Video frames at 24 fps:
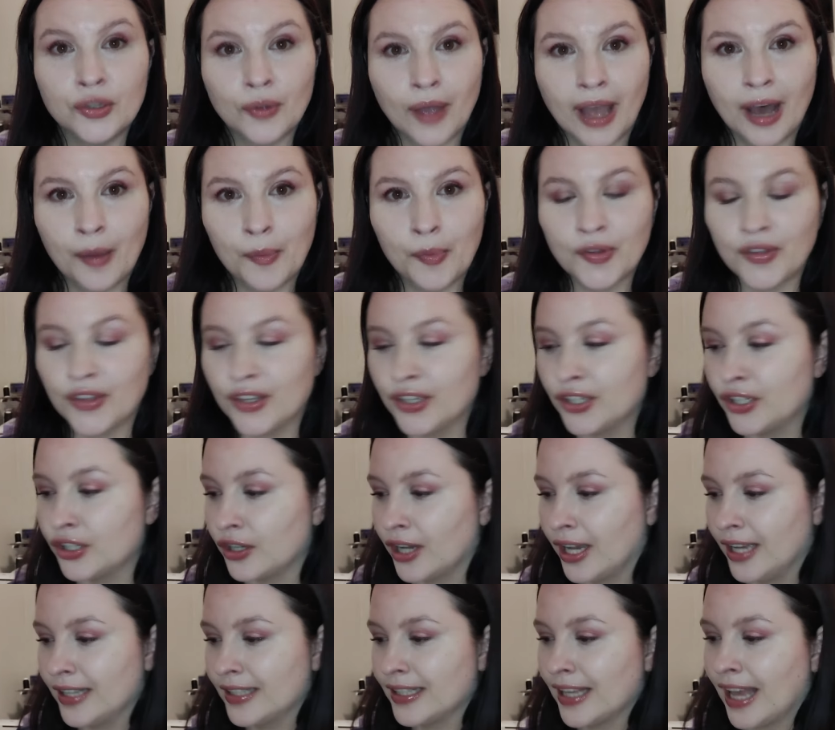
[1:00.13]
To help with the
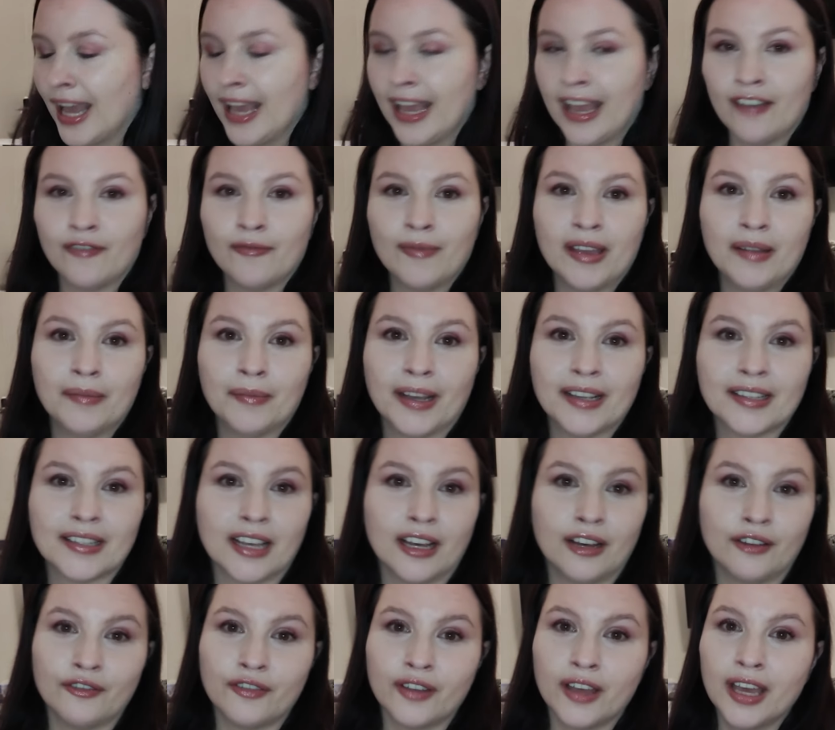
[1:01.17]
stress, I have made
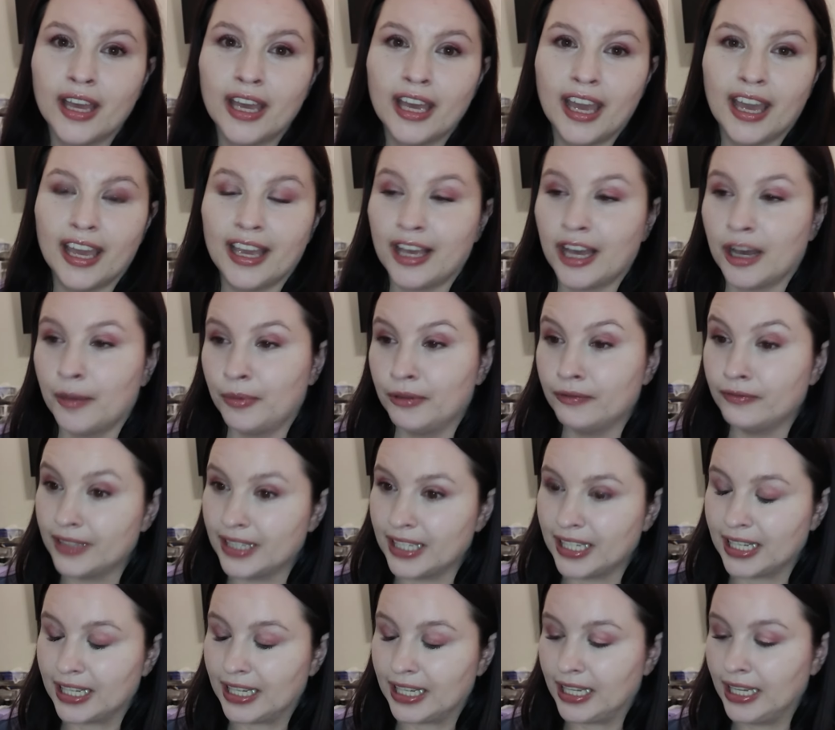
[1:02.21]
myself a cup of
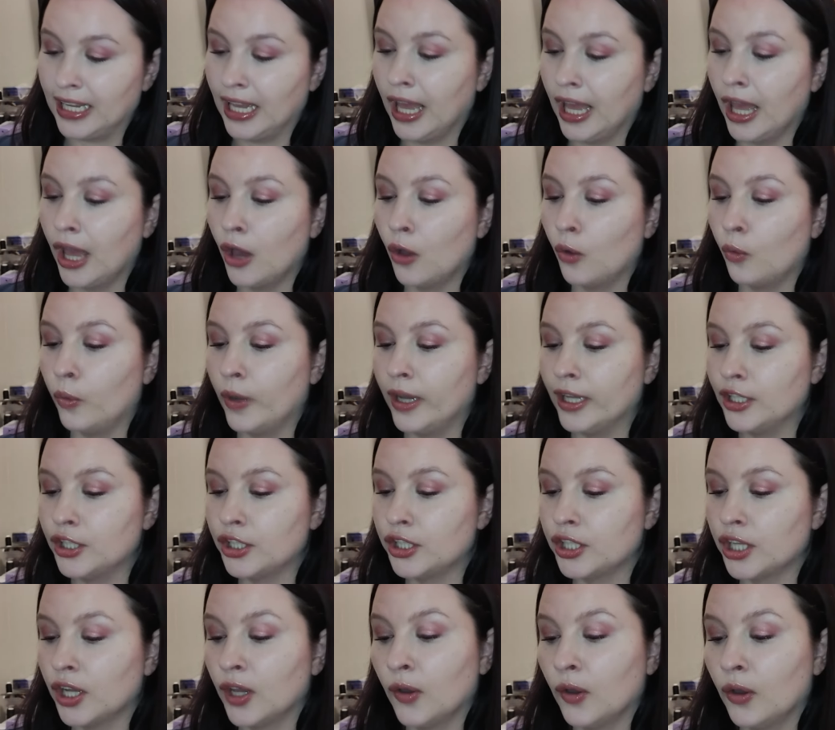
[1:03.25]
tea,
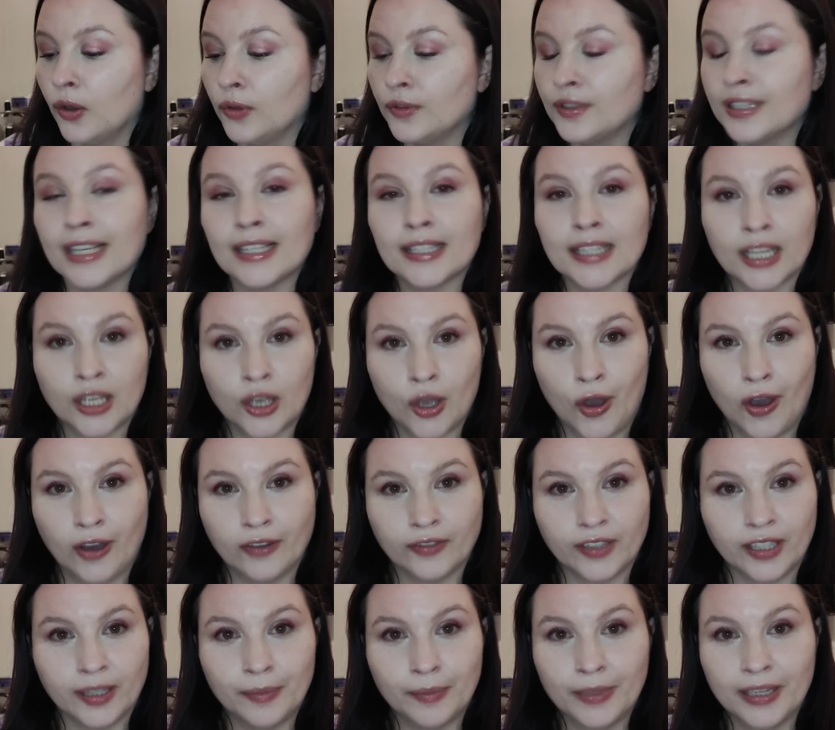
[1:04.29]
which tastes like
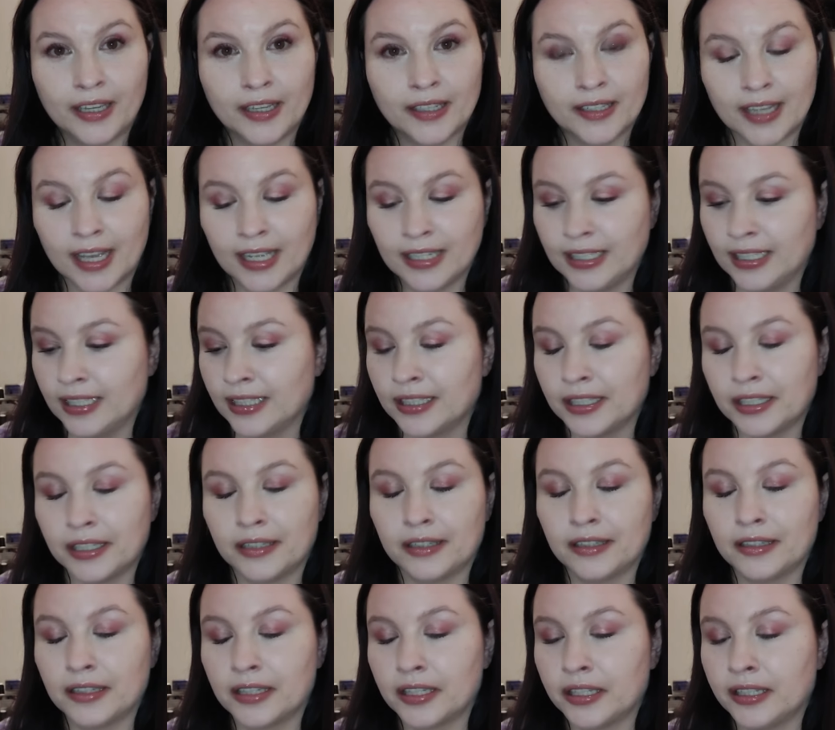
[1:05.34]
coffee because I didn't
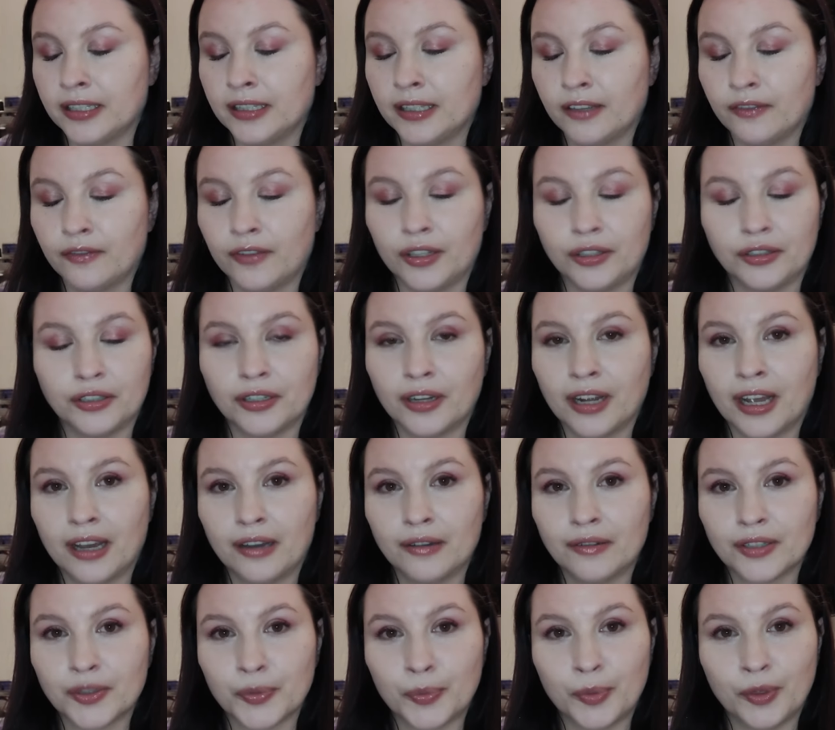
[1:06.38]
clean the filter
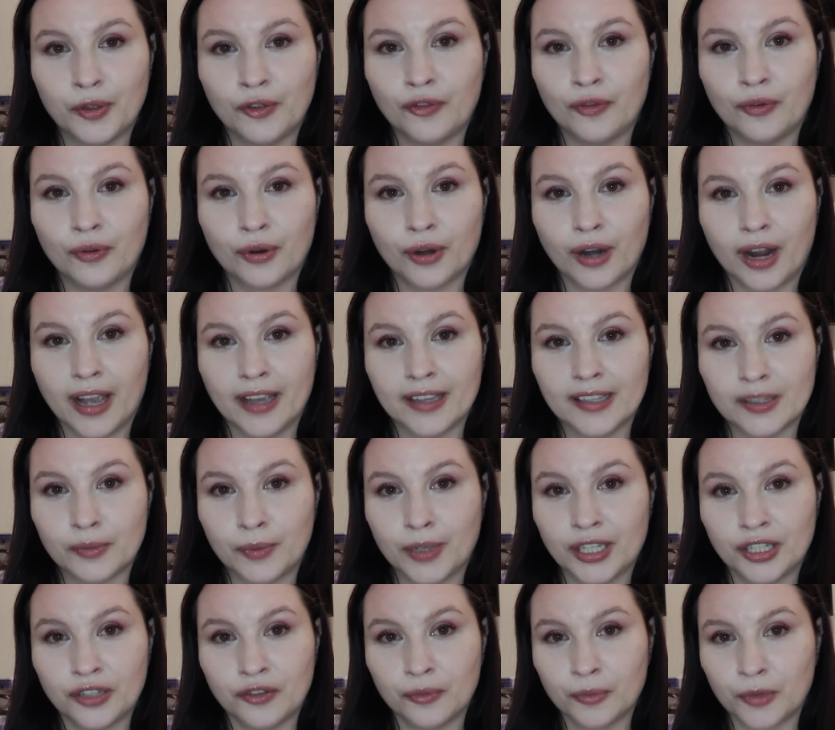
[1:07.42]
out before I
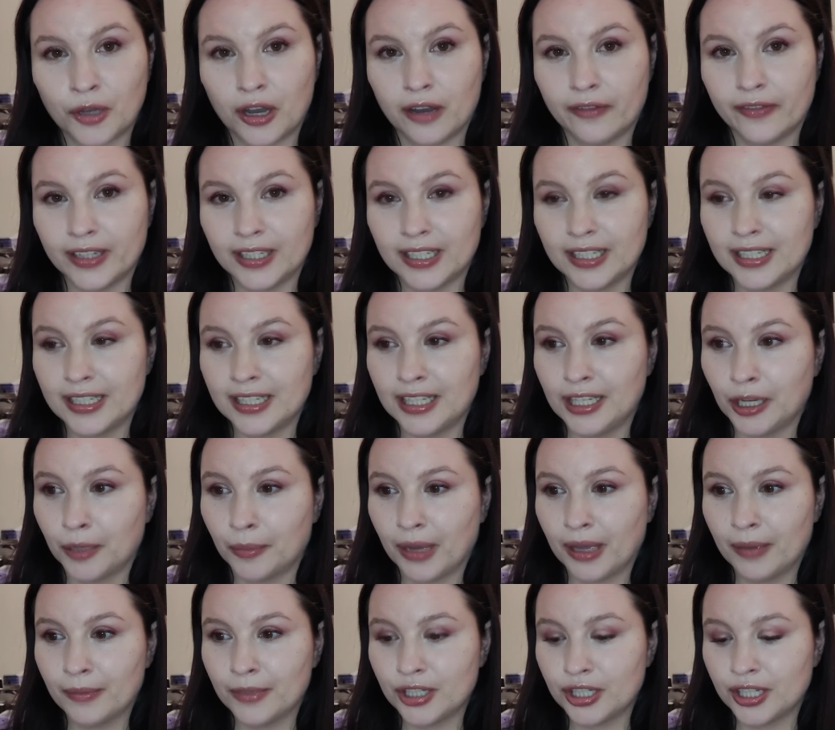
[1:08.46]
switched from coffee to tea on
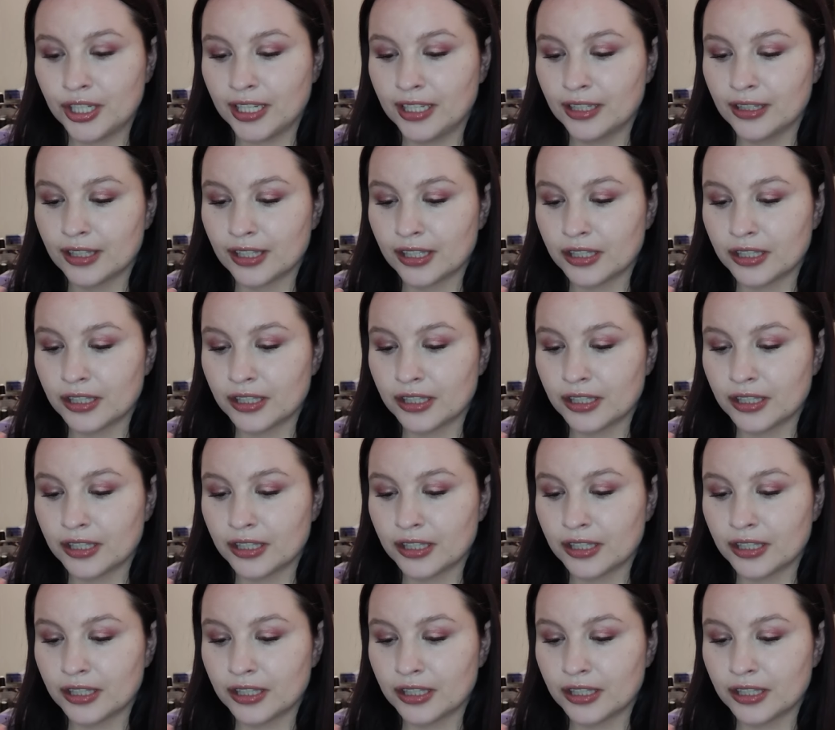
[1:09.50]
my machine.